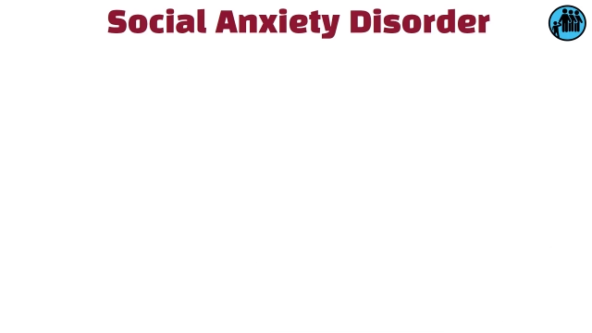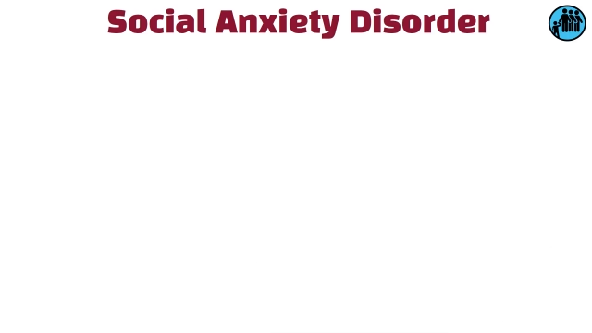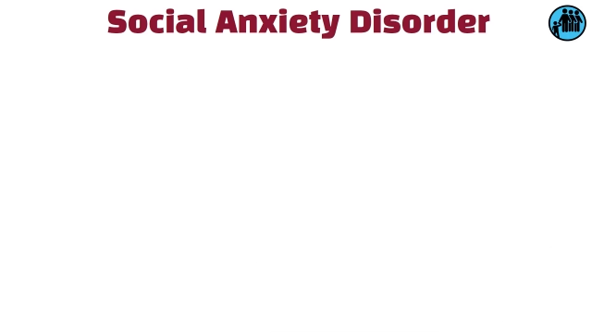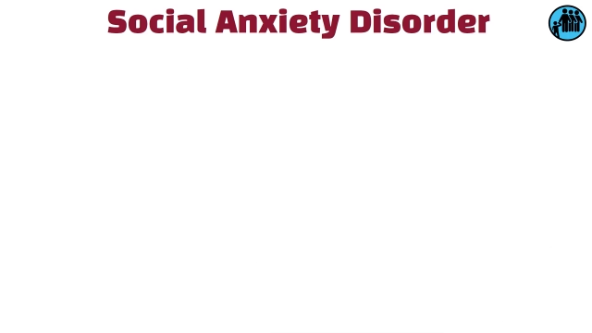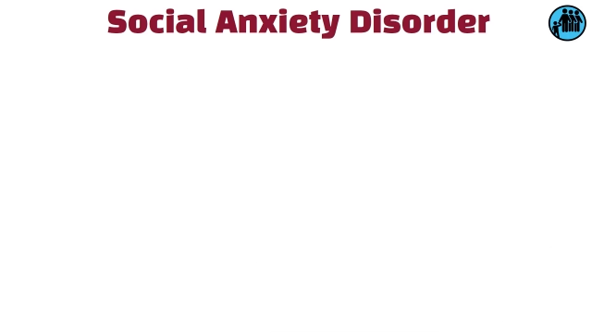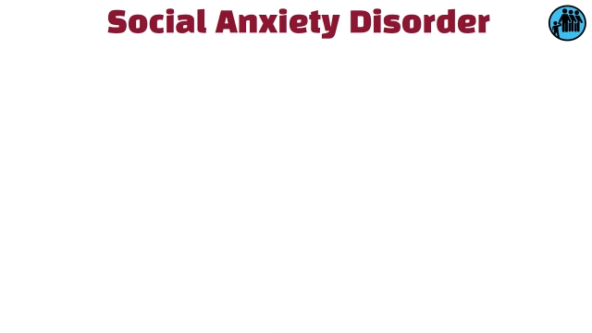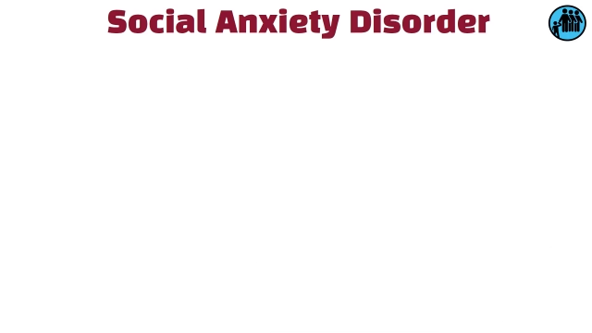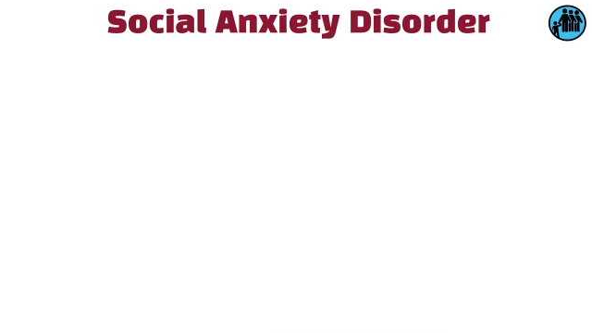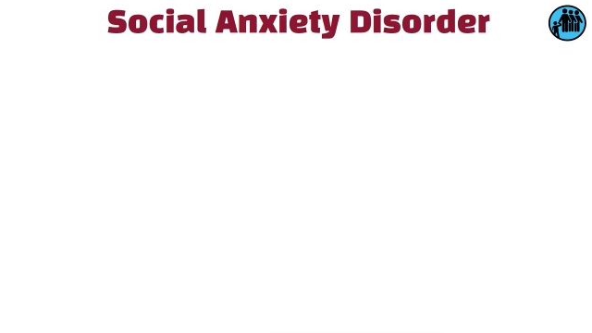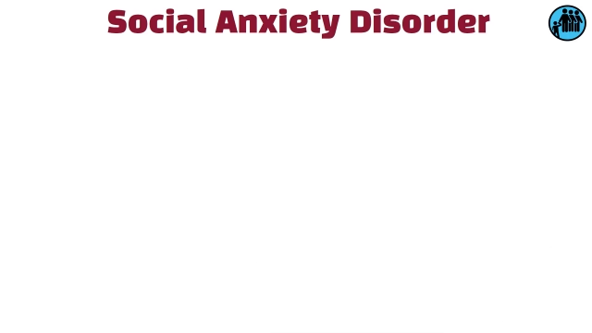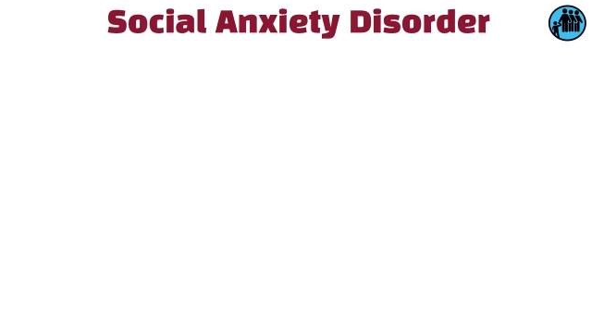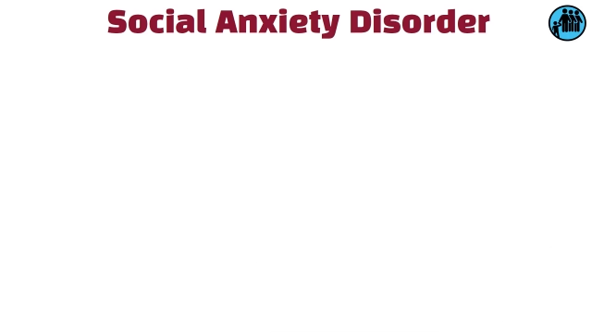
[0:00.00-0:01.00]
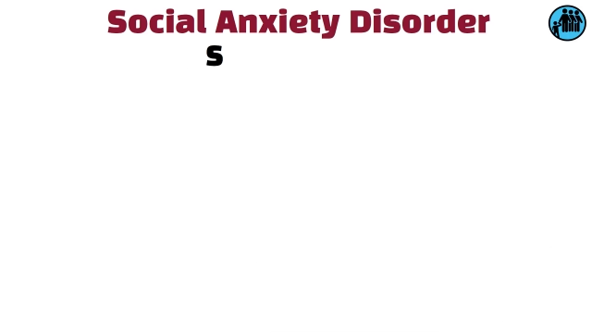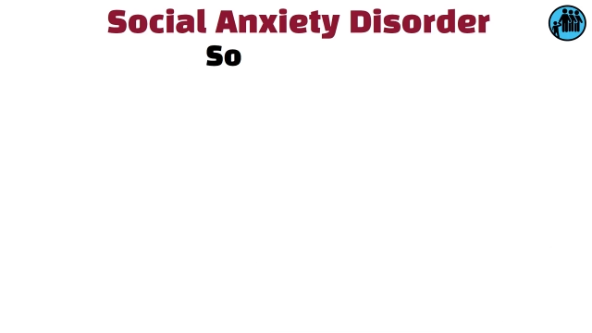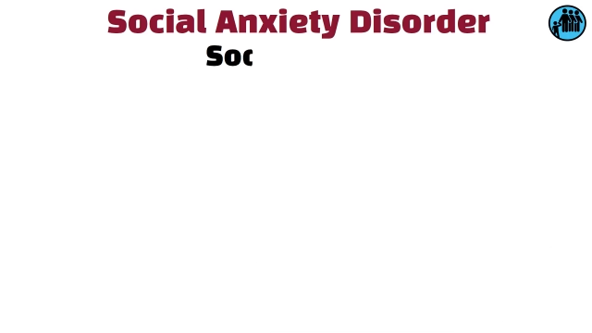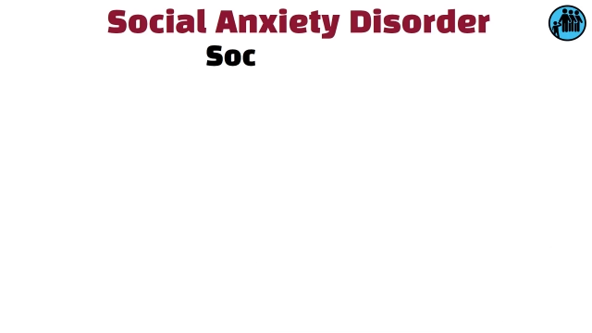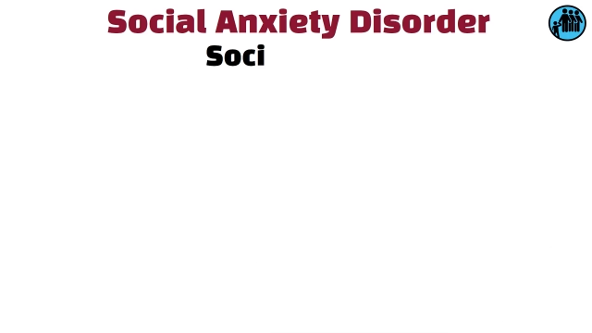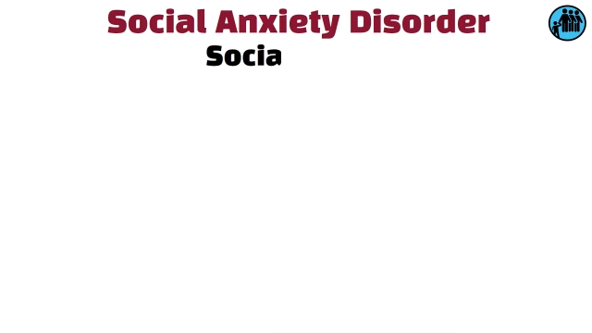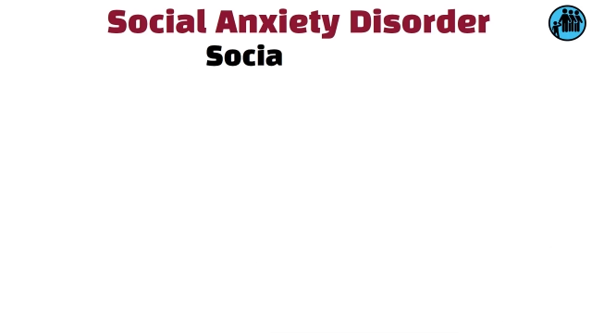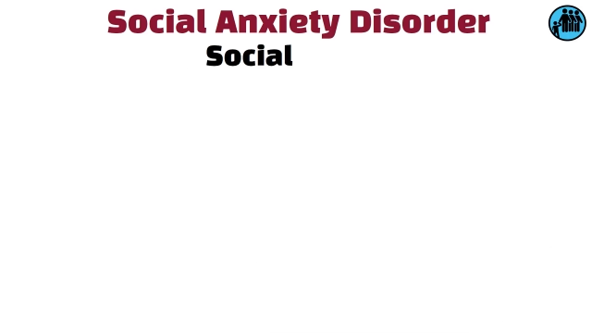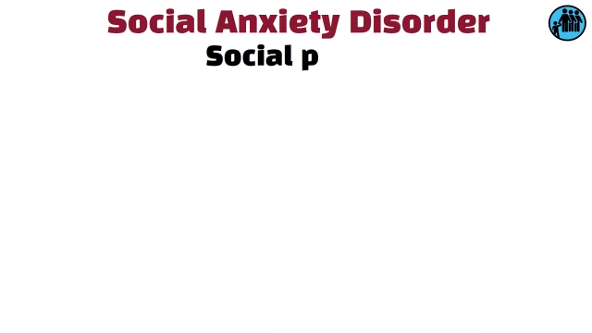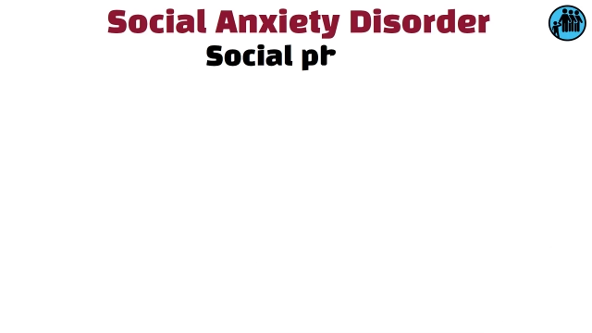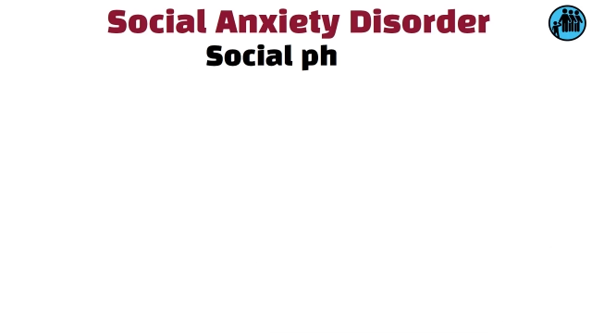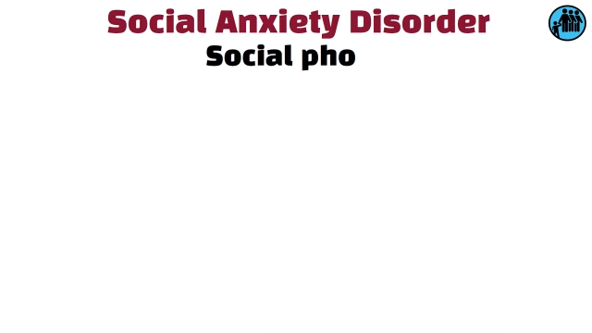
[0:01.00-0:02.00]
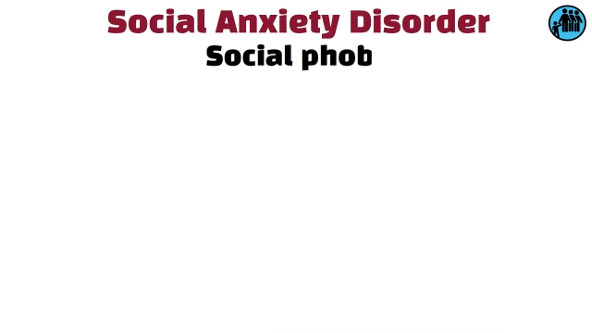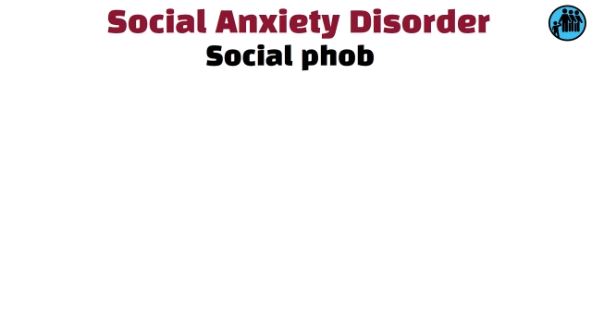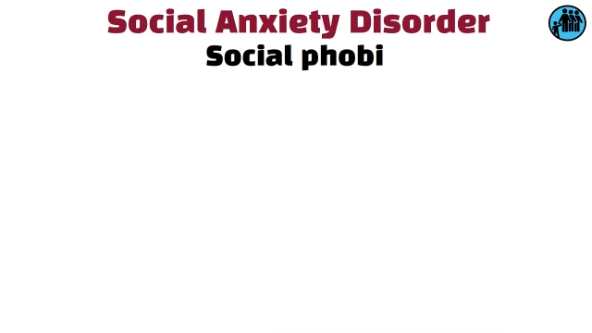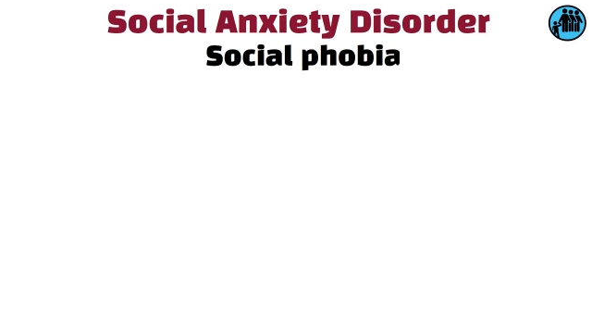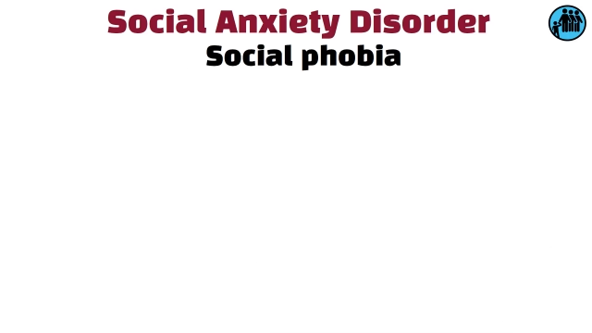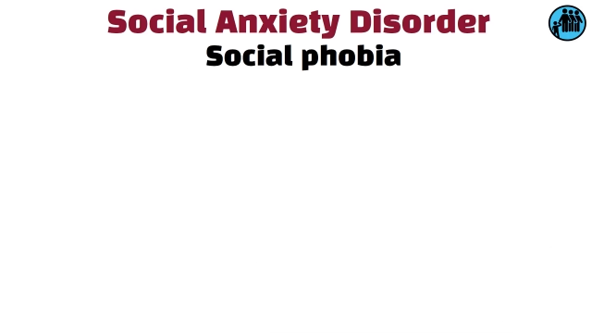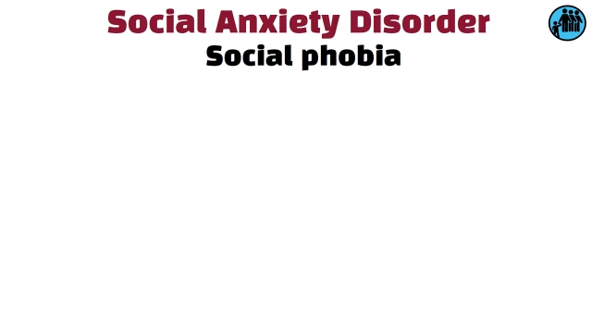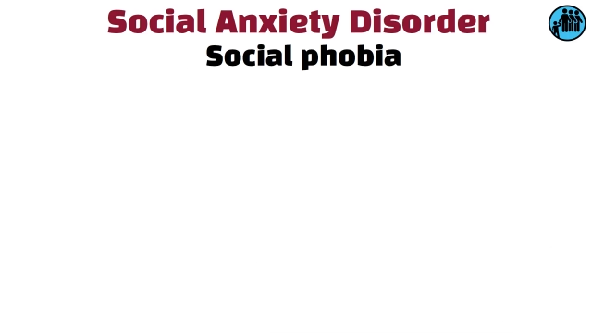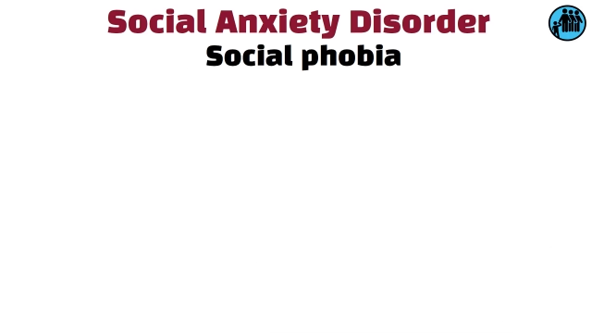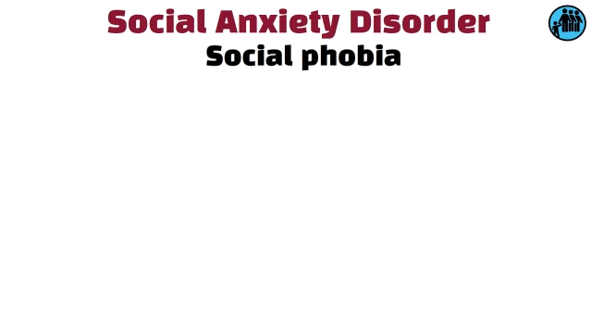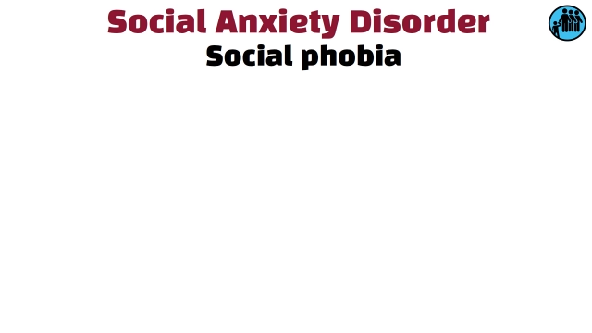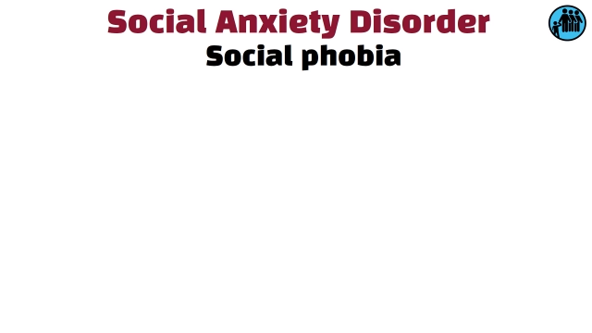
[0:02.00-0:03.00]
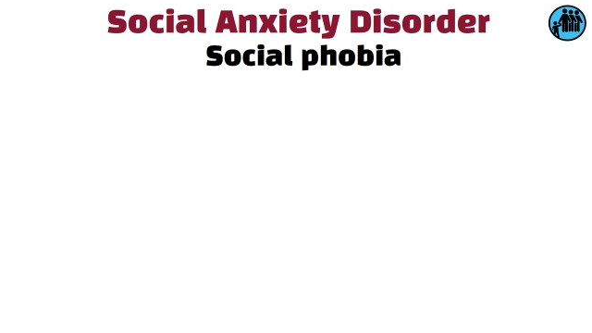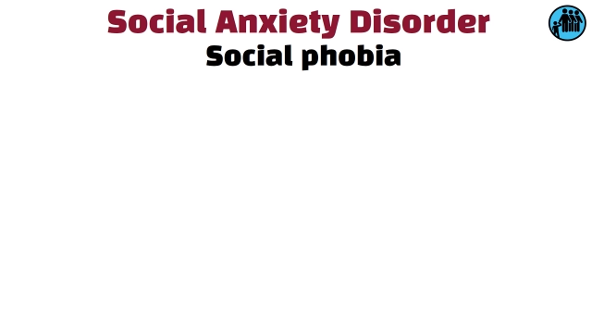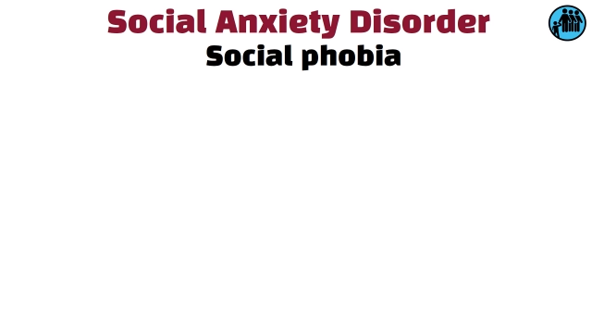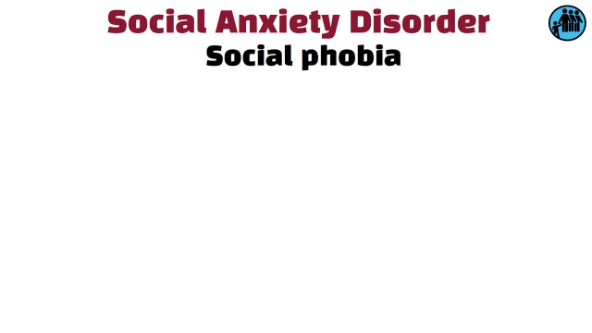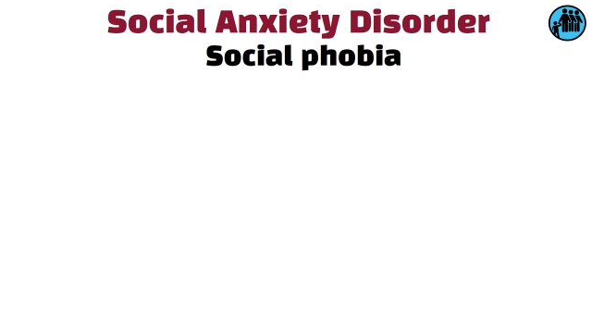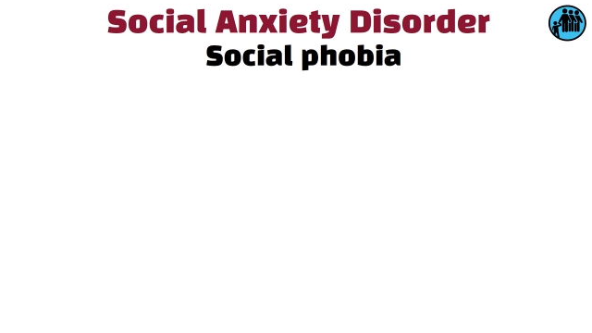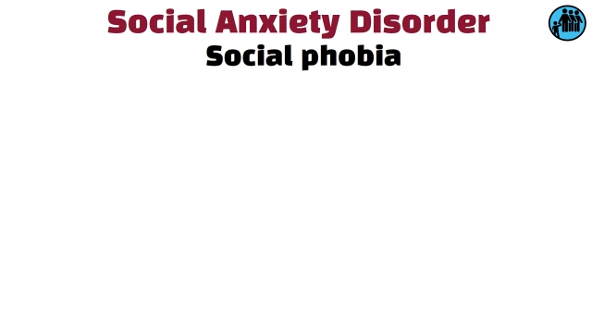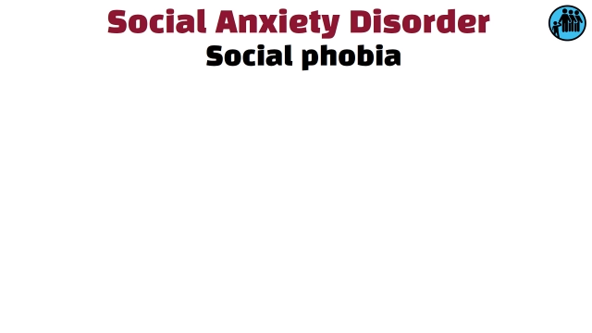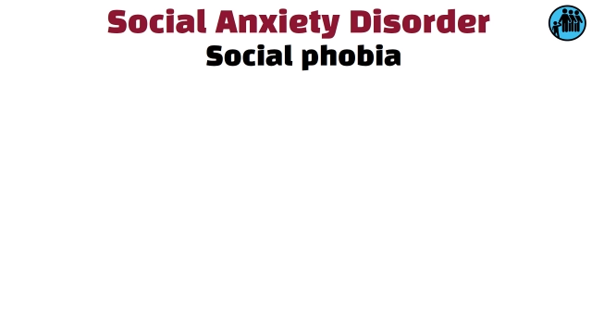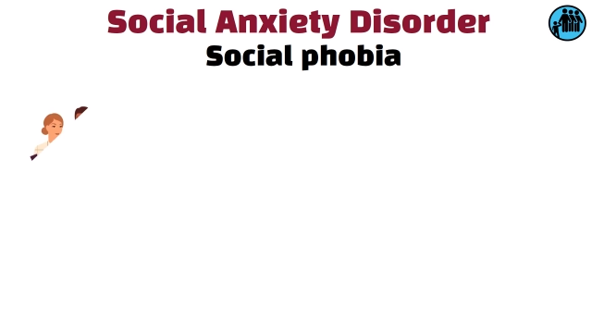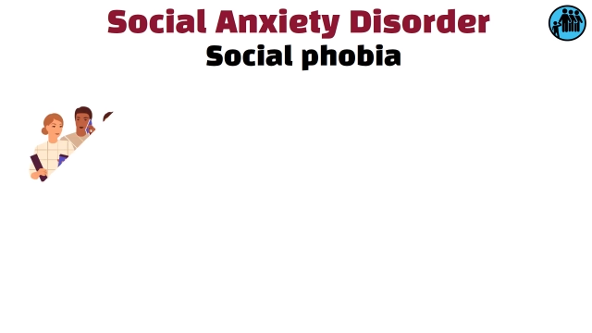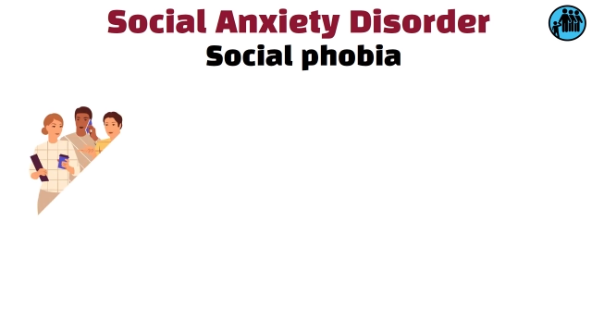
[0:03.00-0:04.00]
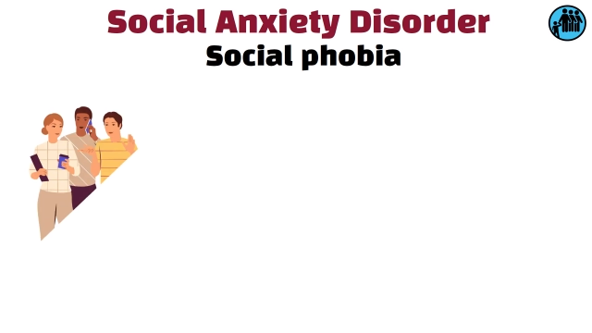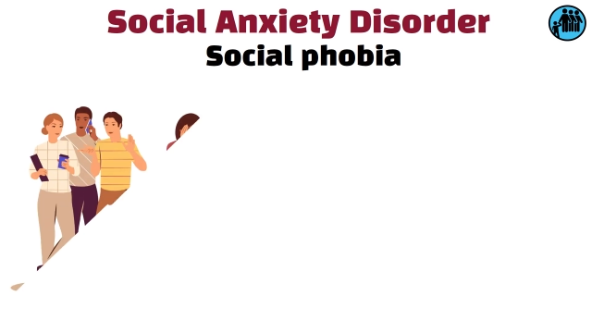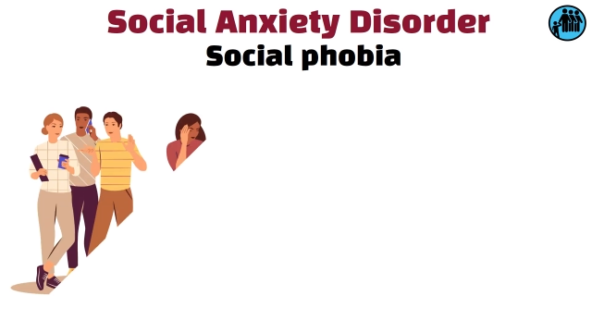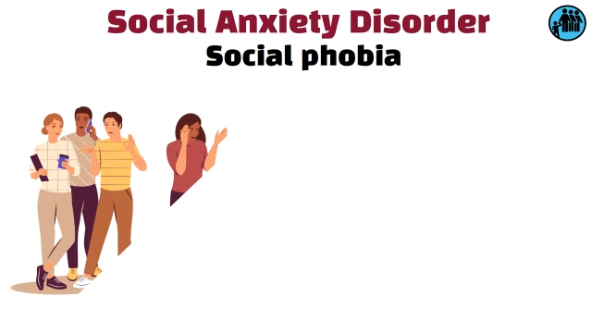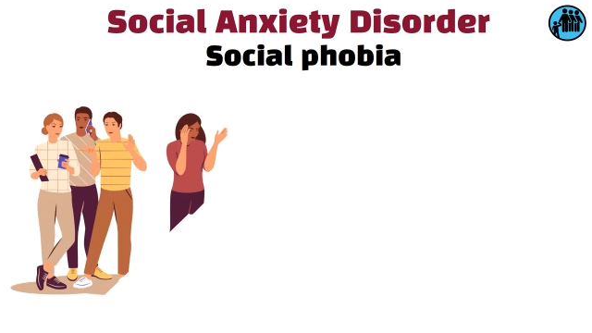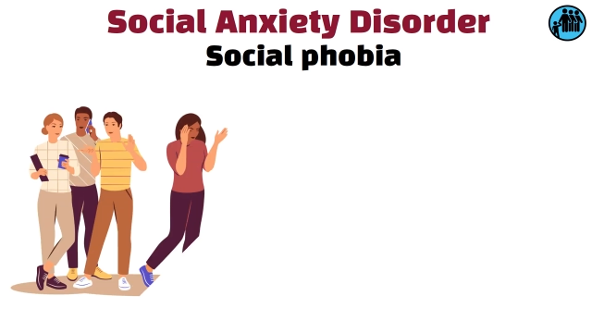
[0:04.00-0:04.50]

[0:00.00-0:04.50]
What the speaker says: Nobody's mouth can be seen.